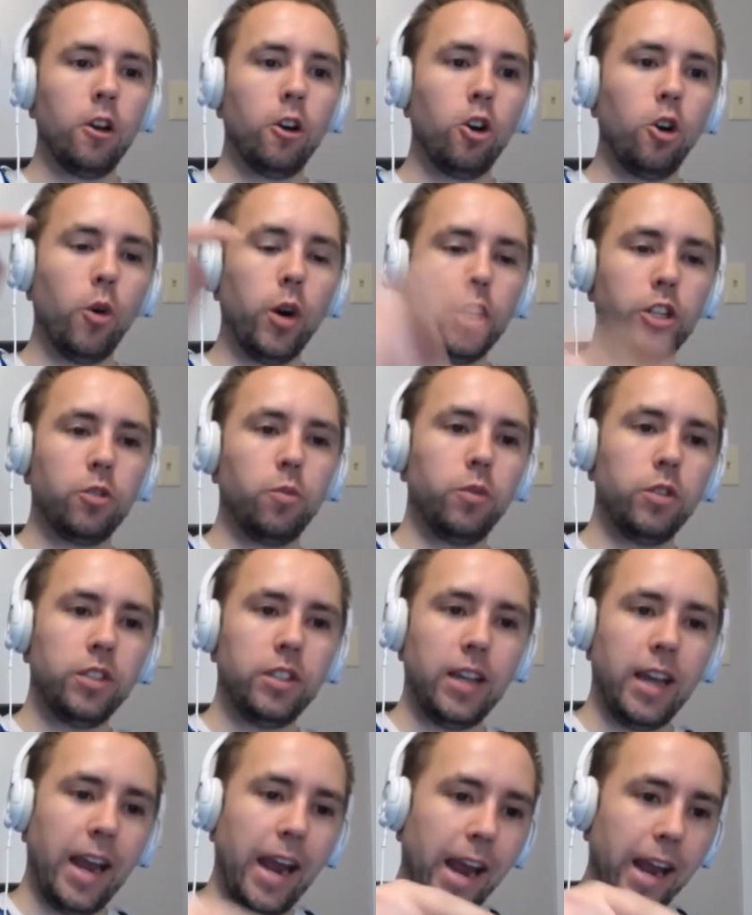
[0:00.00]
Question
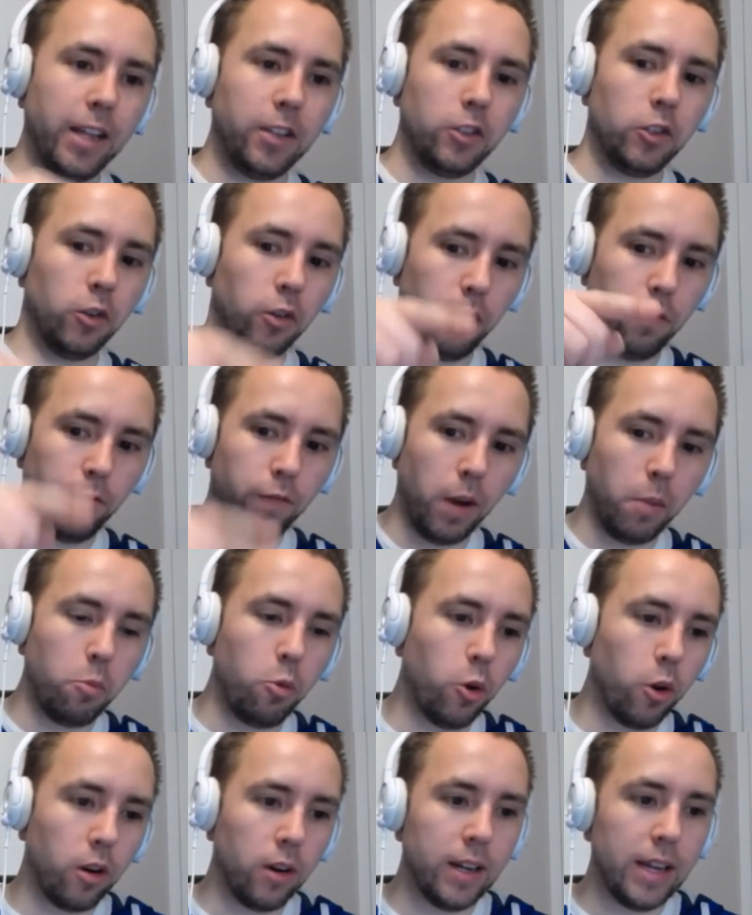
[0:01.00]
was answered
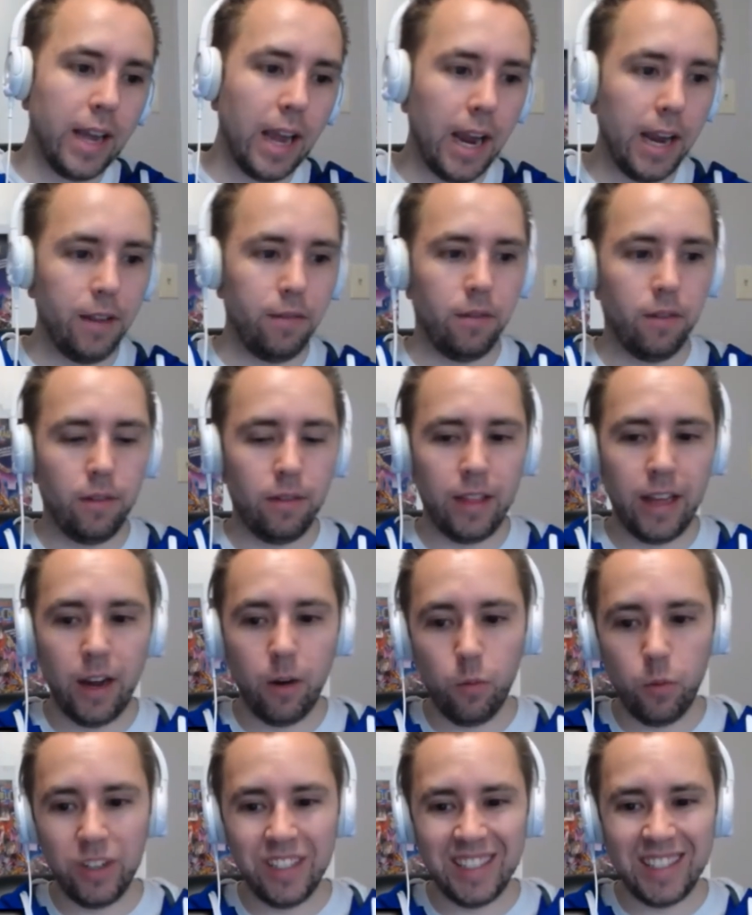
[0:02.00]
February 8th.
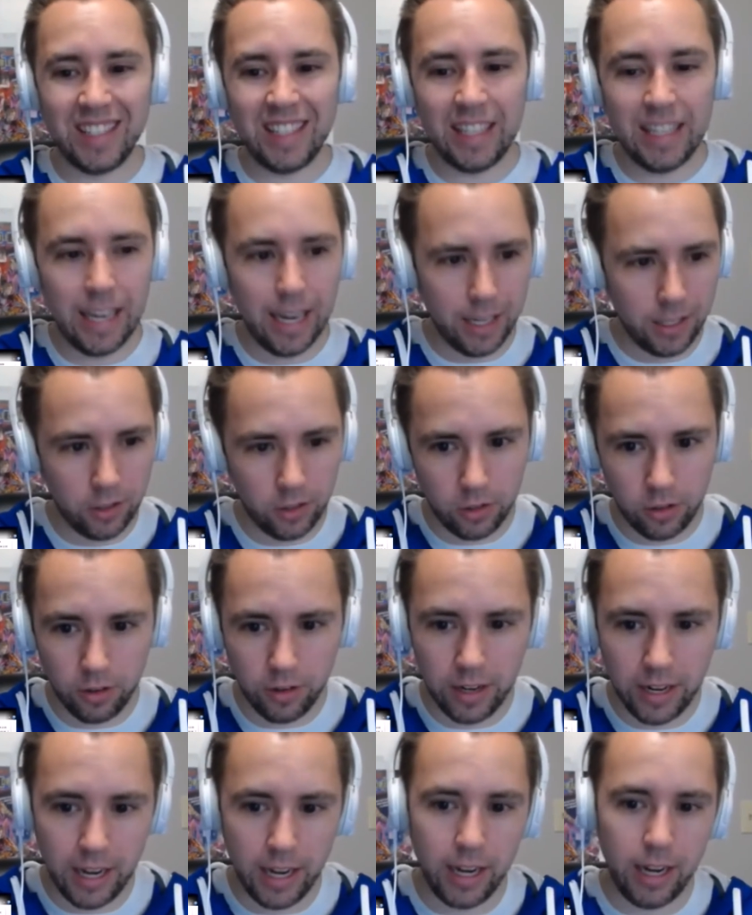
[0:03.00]
That was
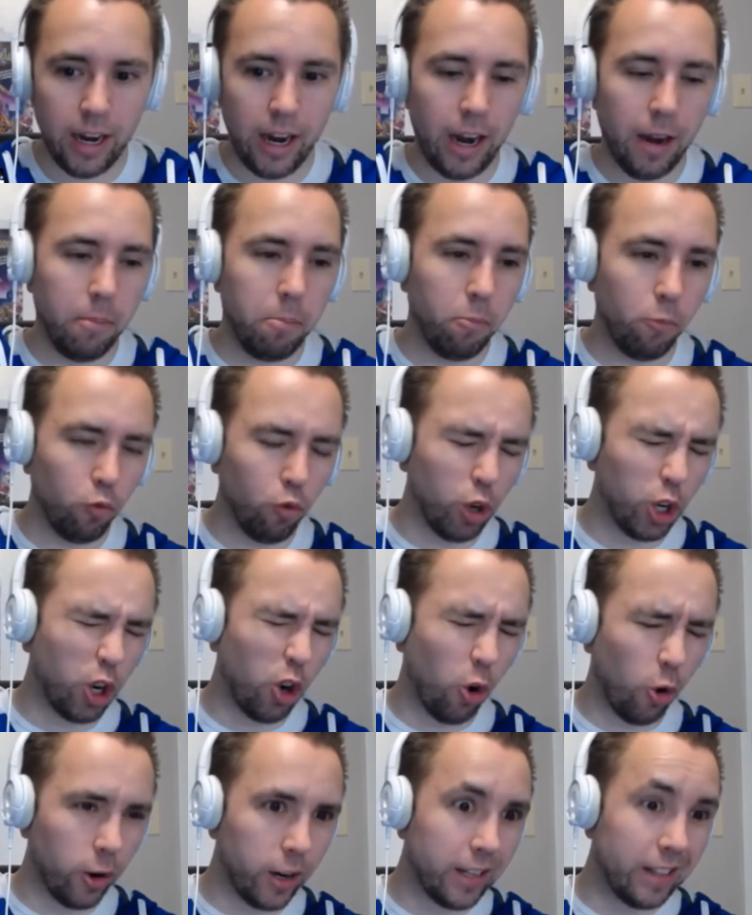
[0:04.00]
yesterday. I'm
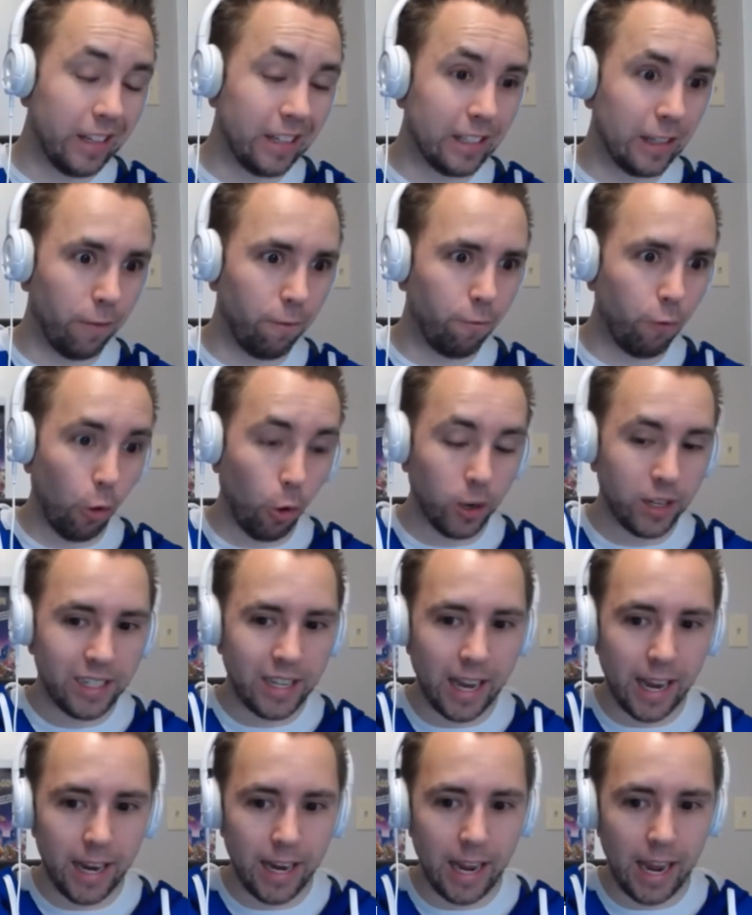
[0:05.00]
recording this at
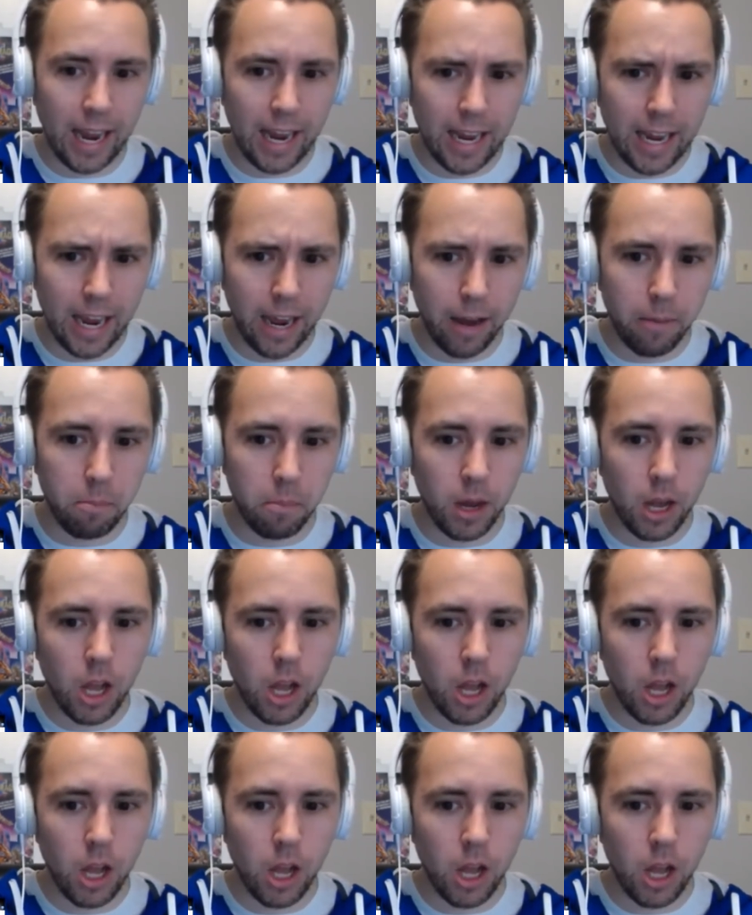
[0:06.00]
4:10 a.m.